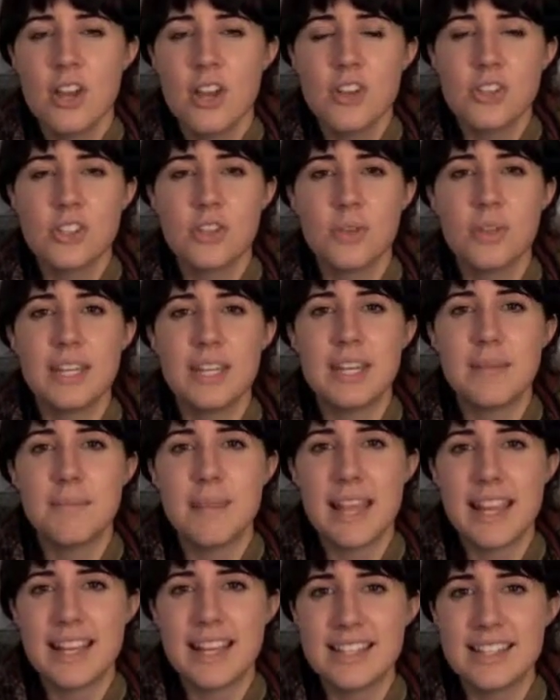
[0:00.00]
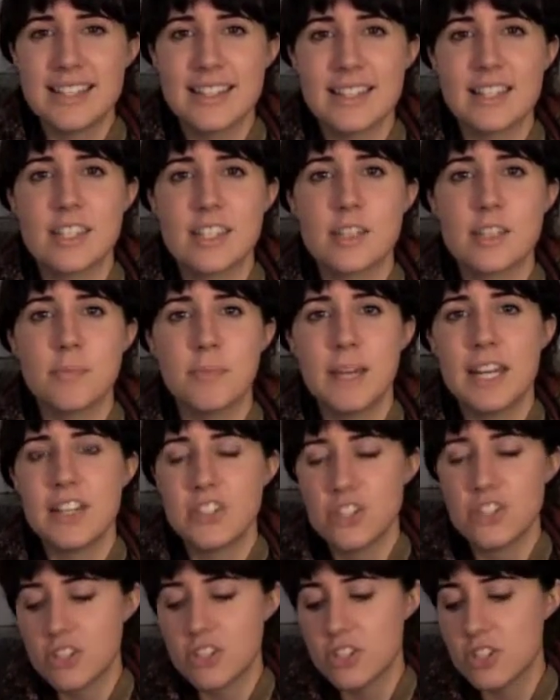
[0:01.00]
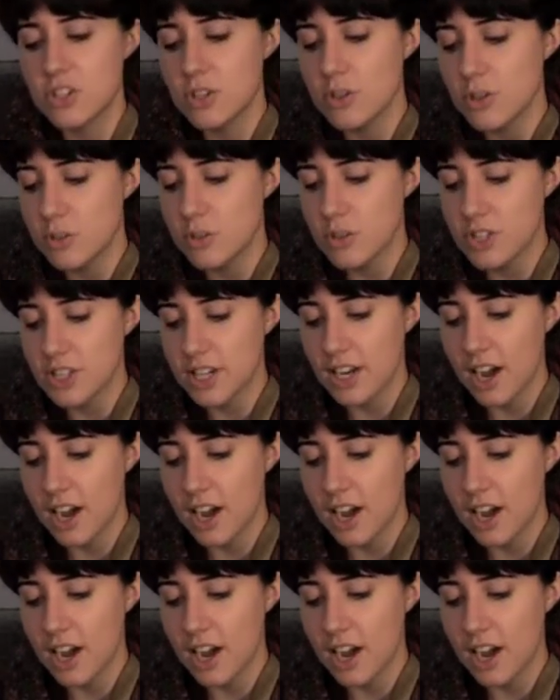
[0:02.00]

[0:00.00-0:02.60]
So he makes this speech to